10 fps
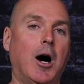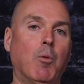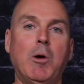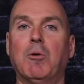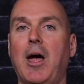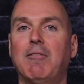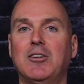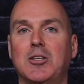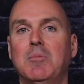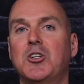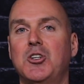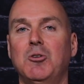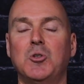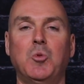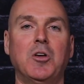We were having some
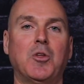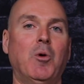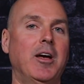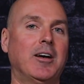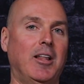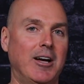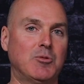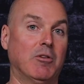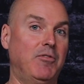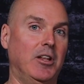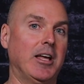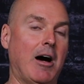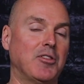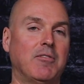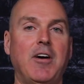issues with the way clients were filling
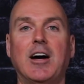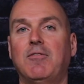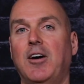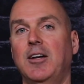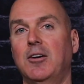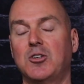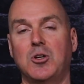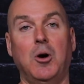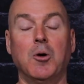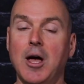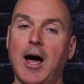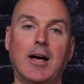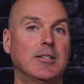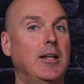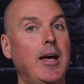out the fact finder, so I
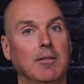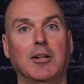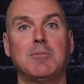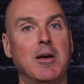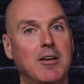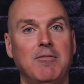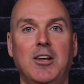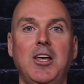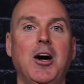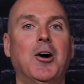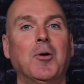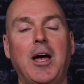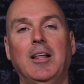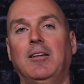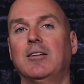said, hey, let's make a video
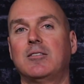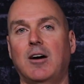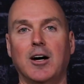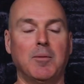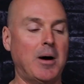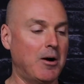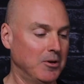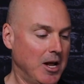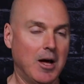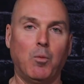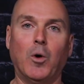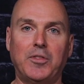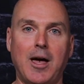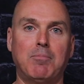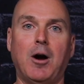and let's talk about what
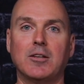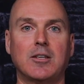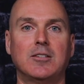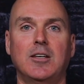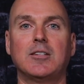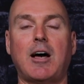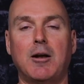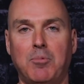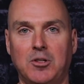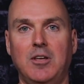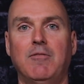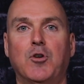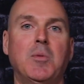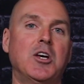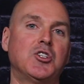that process is, how to put the
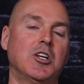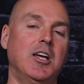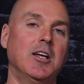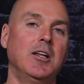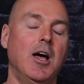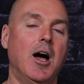information in.